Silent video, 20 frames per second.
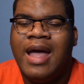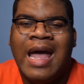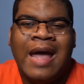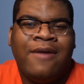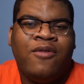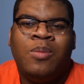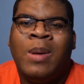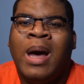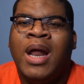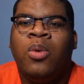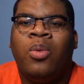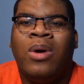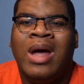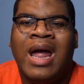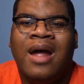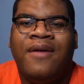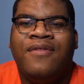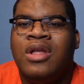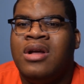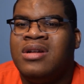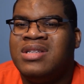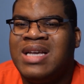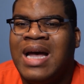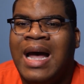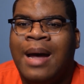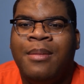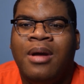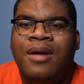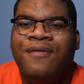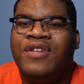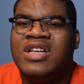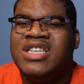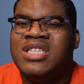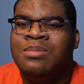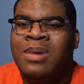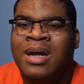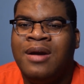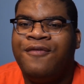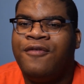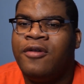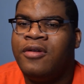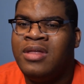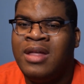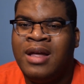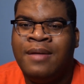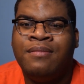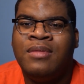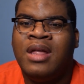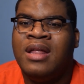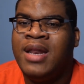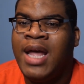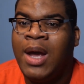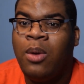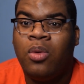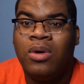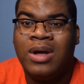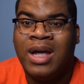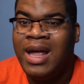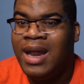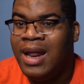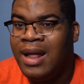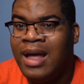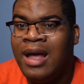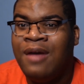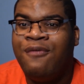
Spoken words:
Everybody will have their time. If it's meant for them, then they will get it.